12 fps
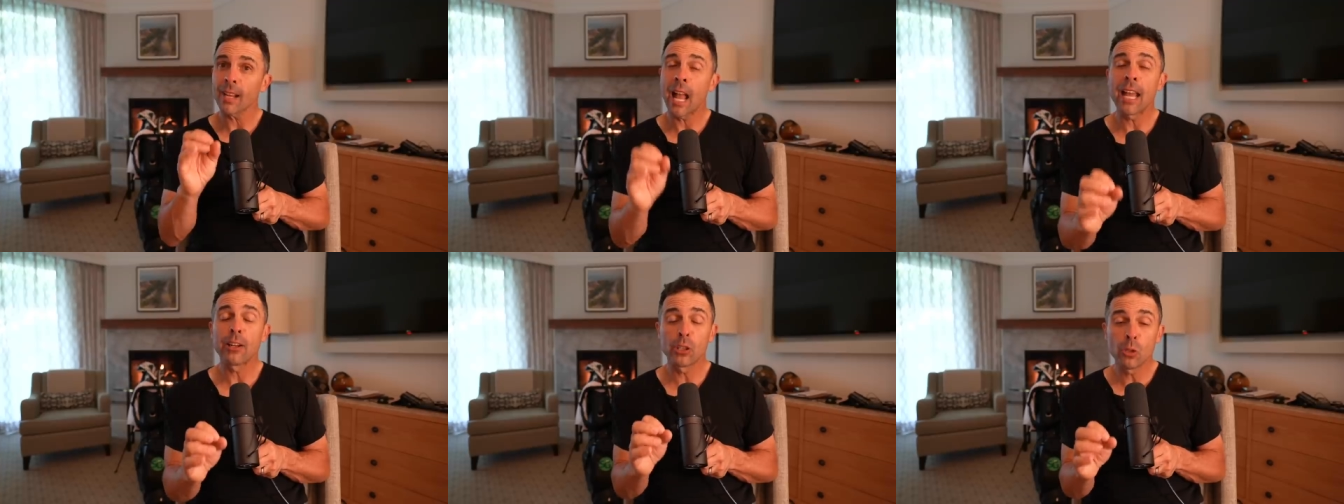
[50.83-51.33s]

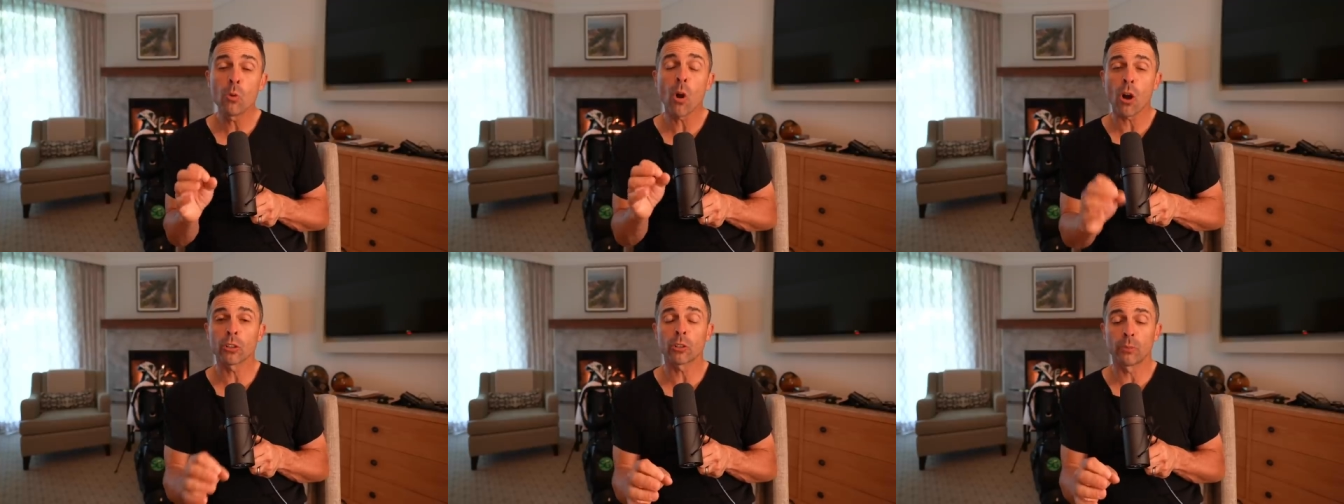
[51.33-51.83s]
I do
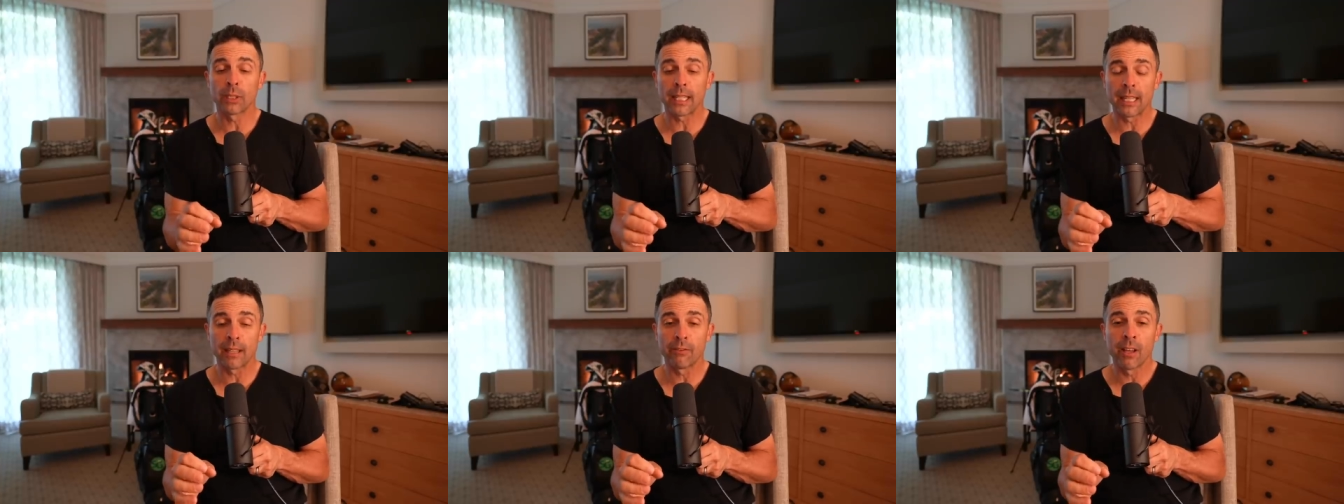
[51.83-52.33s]
also
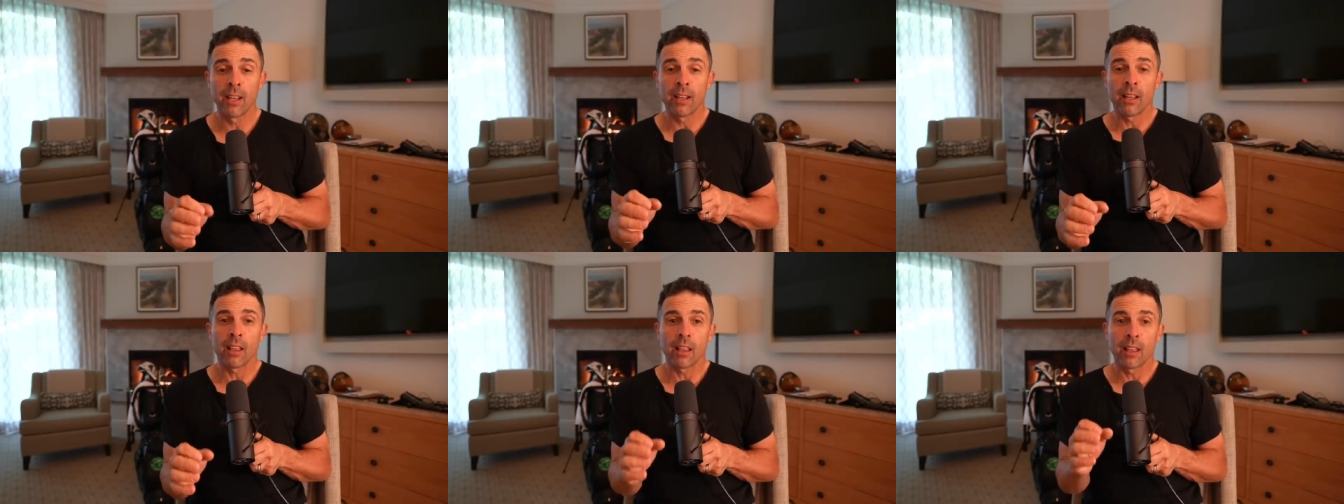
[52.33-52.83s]
believe
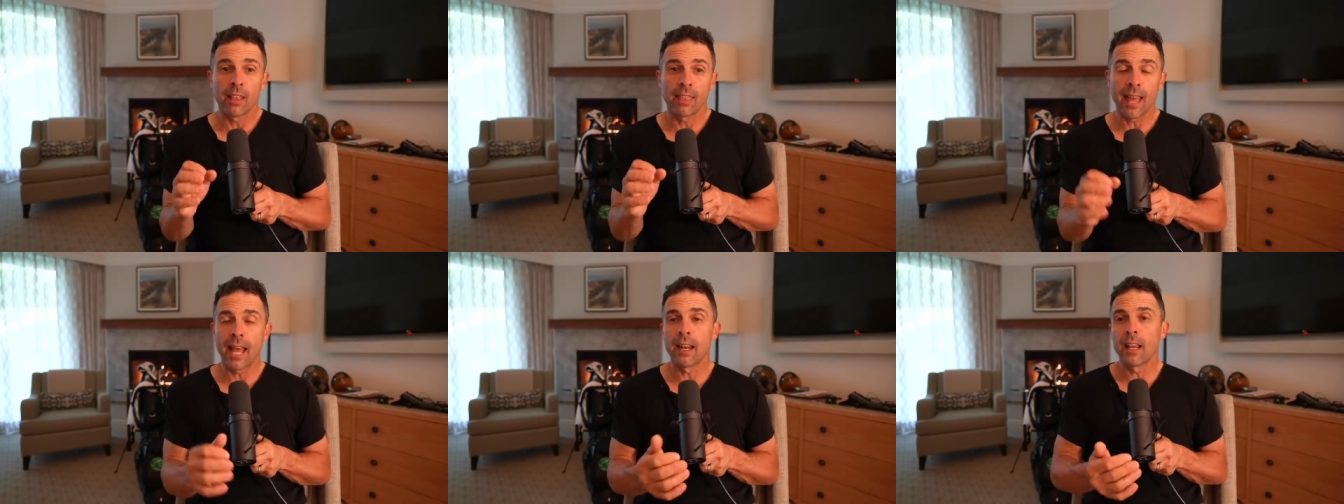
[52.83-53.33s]

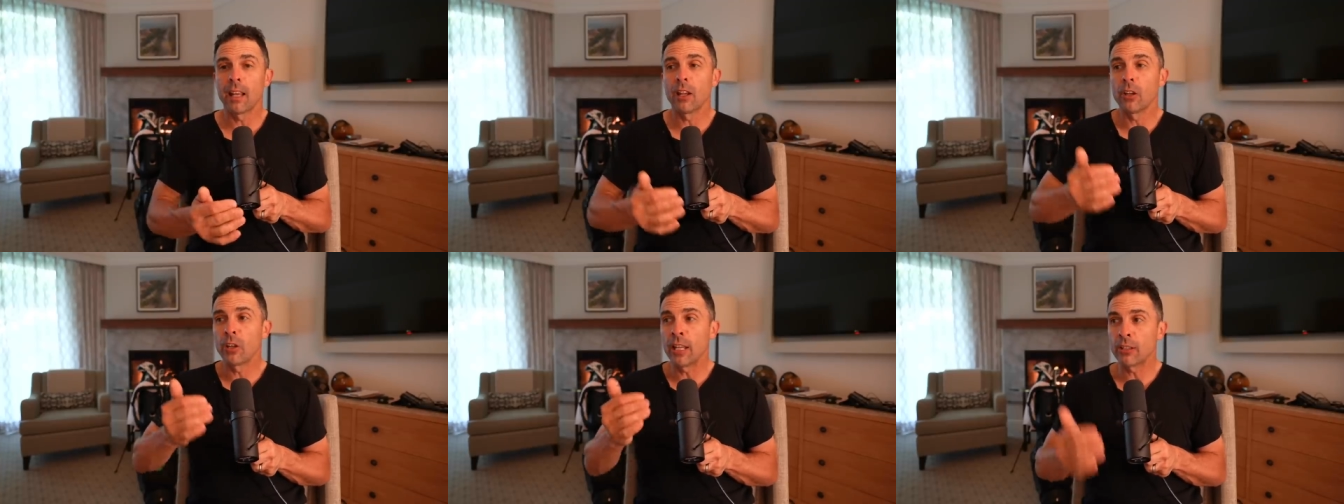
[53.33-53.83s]
that
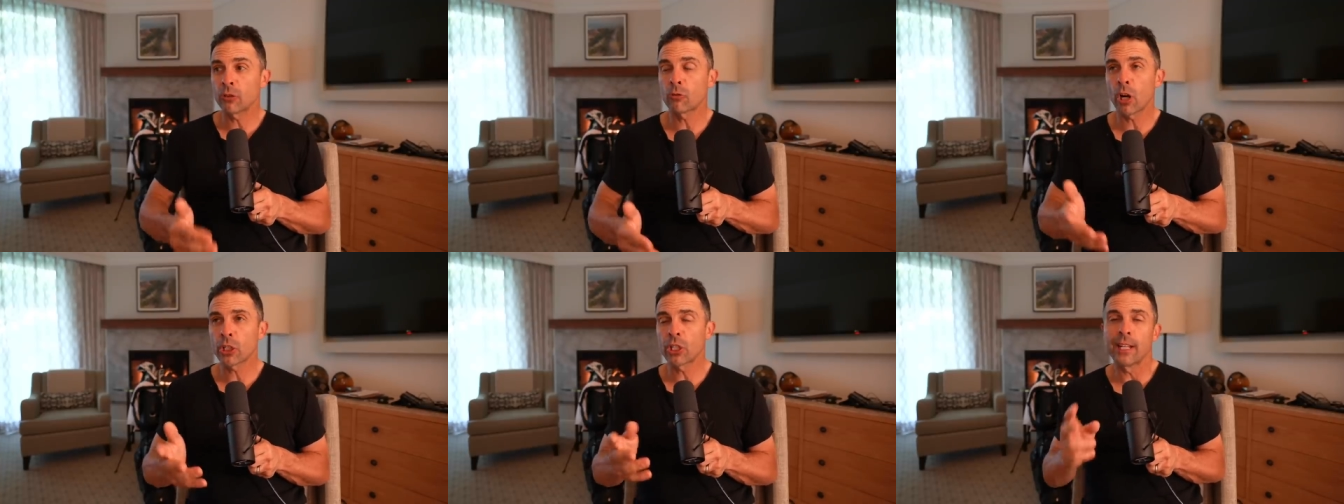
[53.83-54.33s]

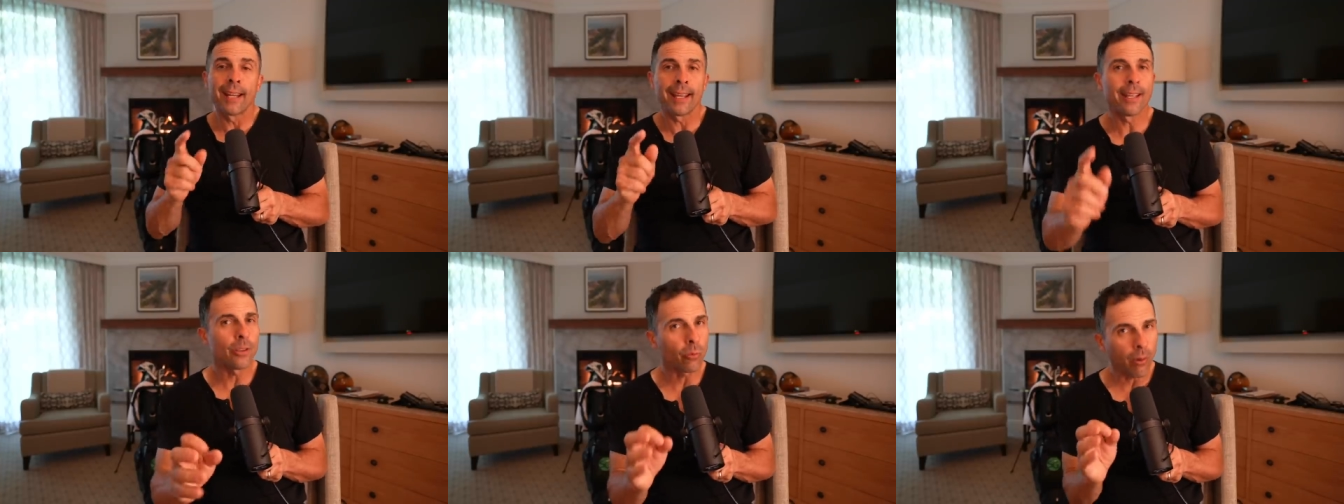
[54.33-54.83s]
instruction
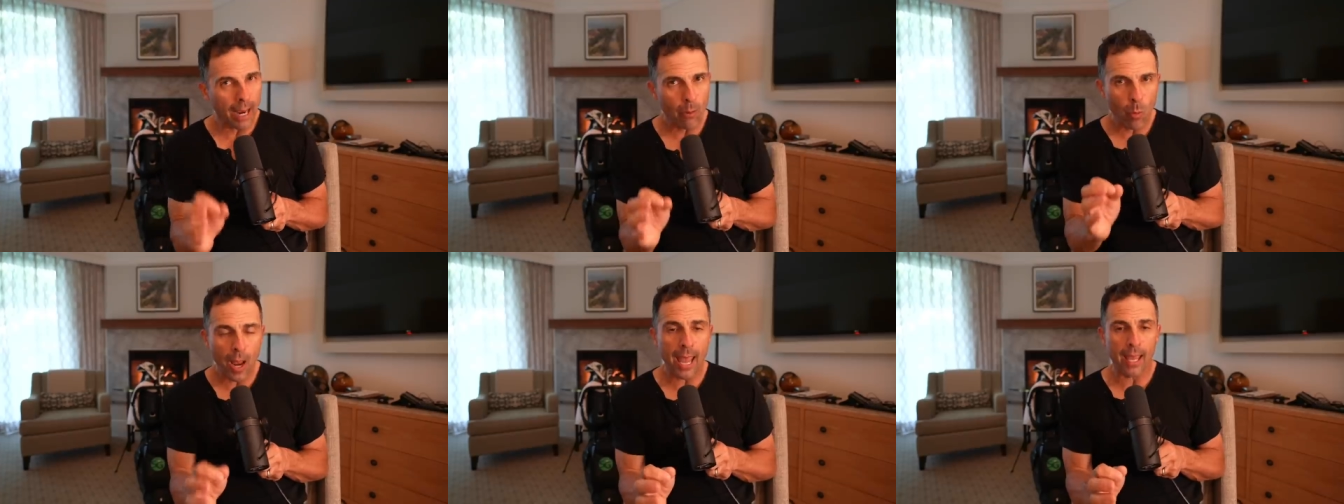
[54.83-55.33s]
in the right
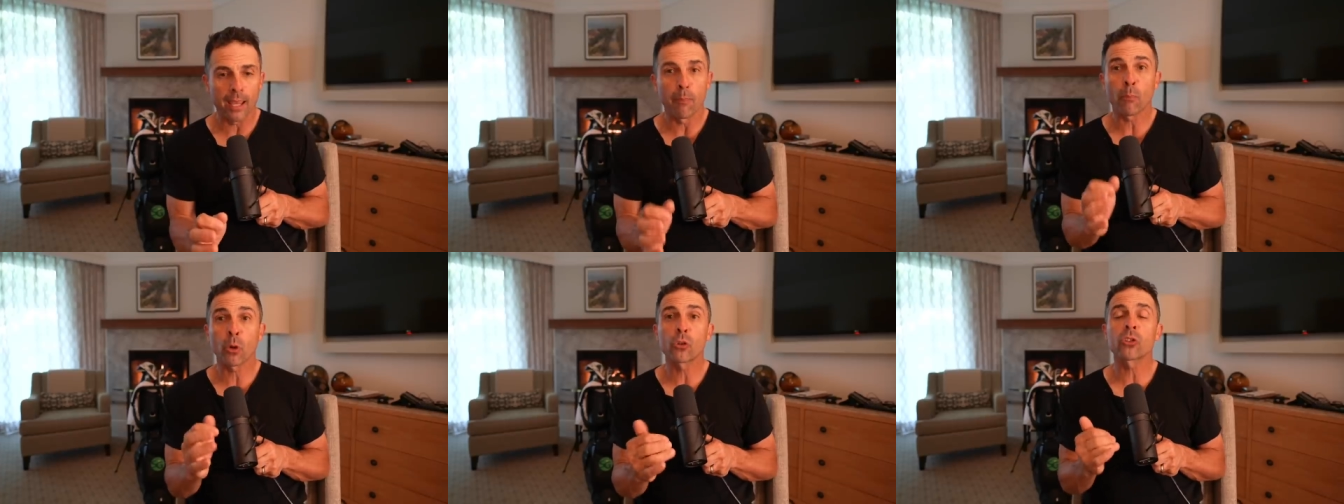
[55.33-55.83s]
way,
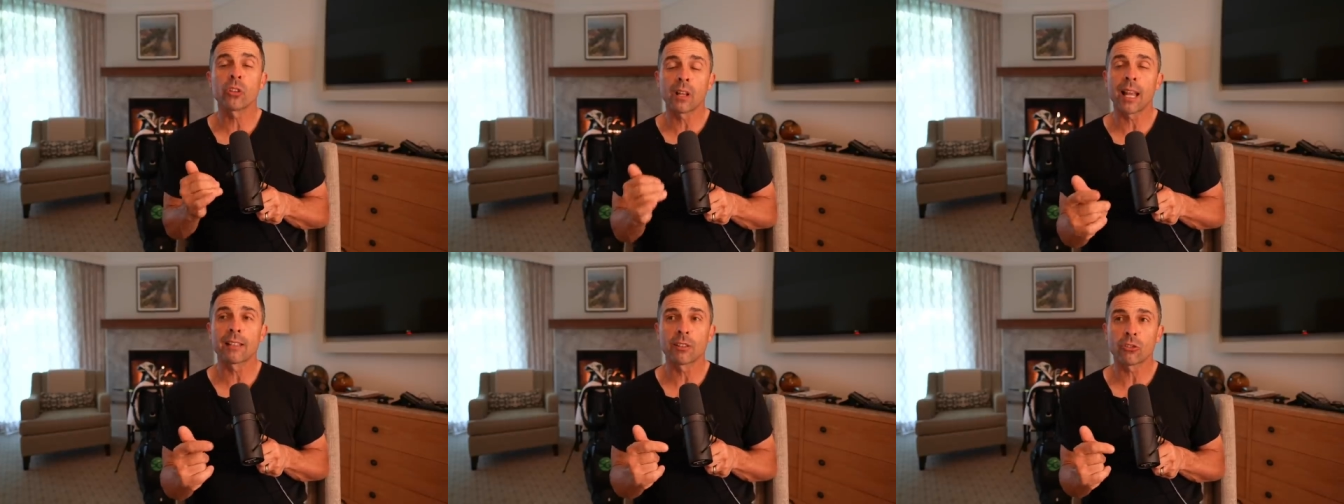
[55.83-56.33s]

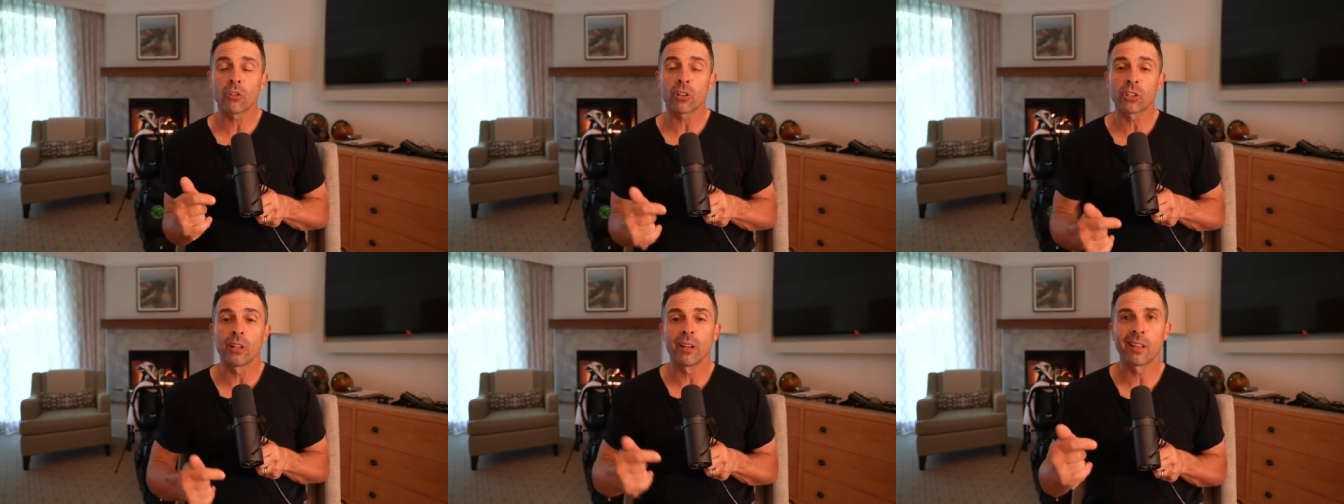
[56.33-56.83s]
personalized
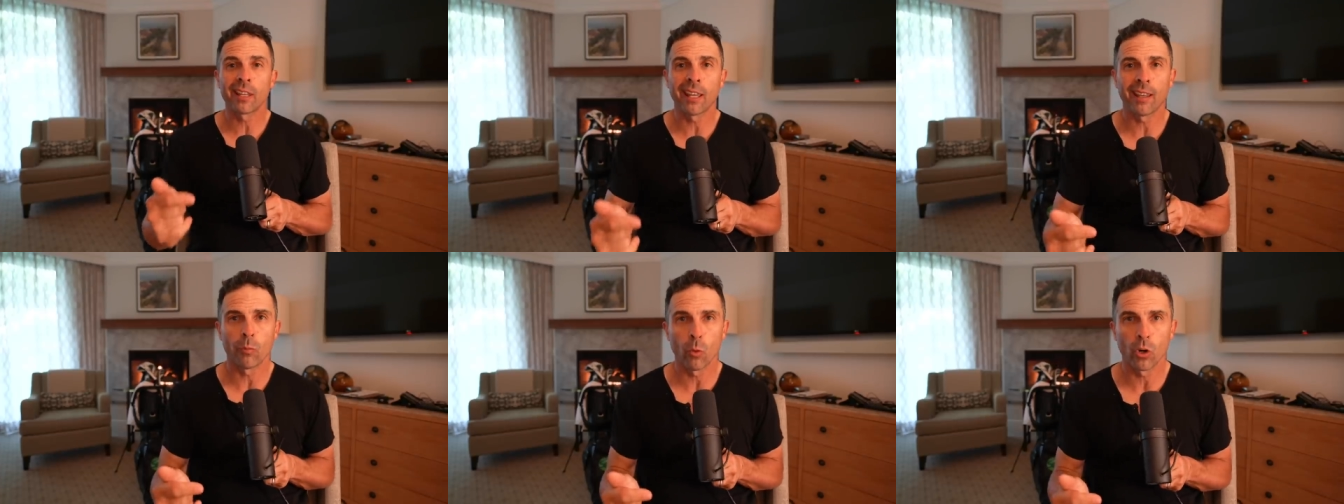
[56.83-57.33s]
instruction,
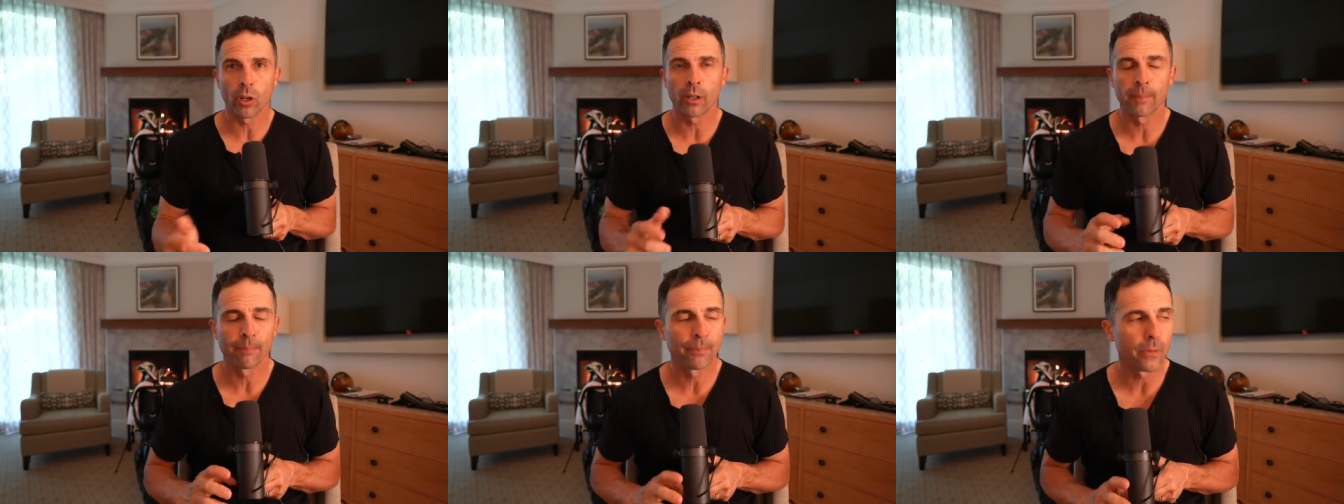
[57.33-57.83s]
can
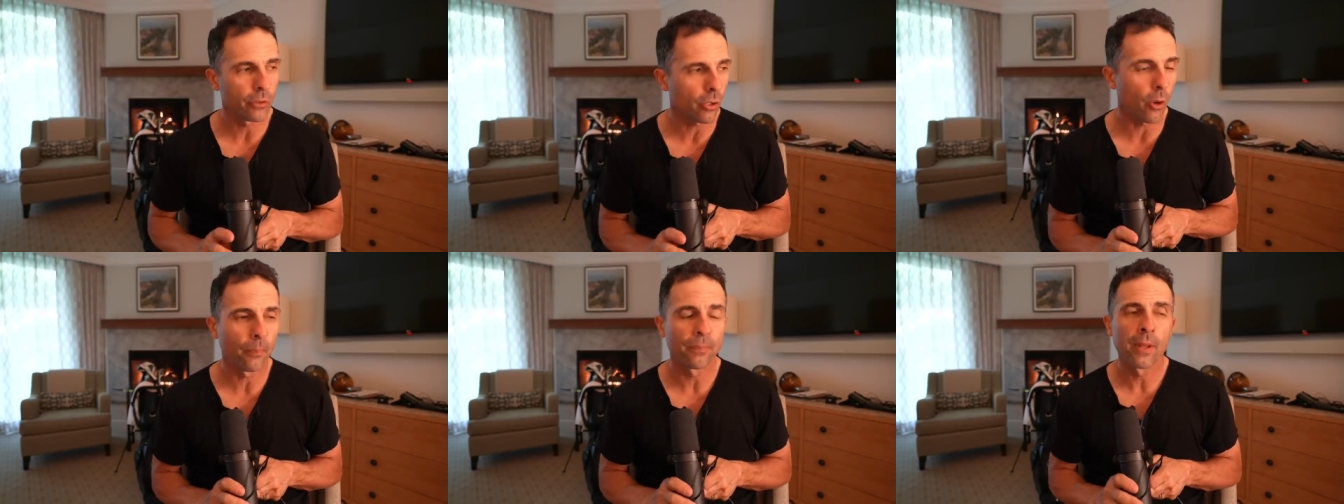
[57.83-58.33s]
work.
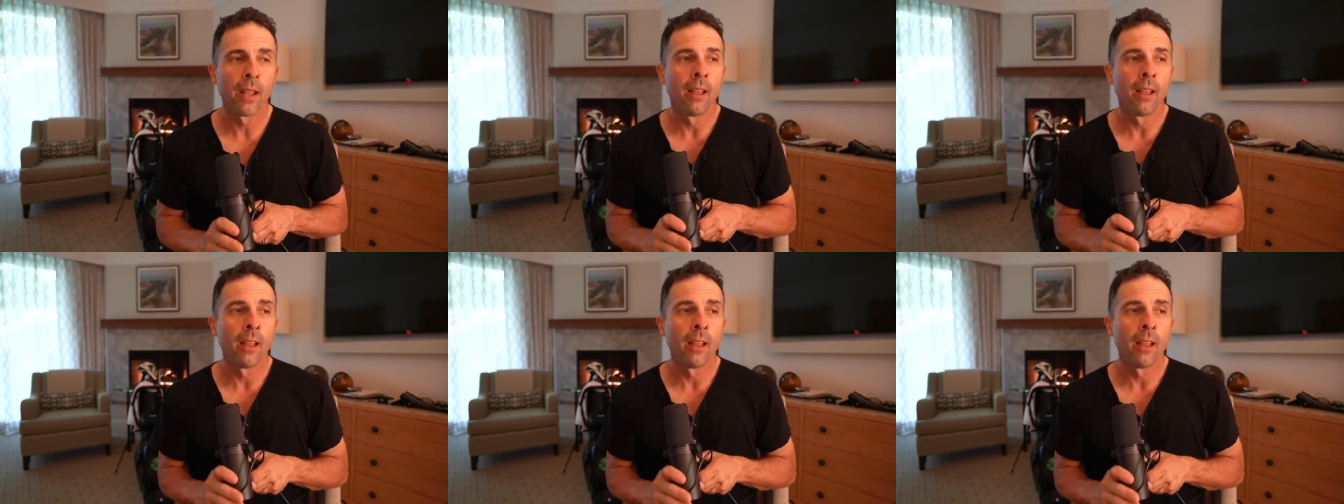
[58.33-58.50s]
So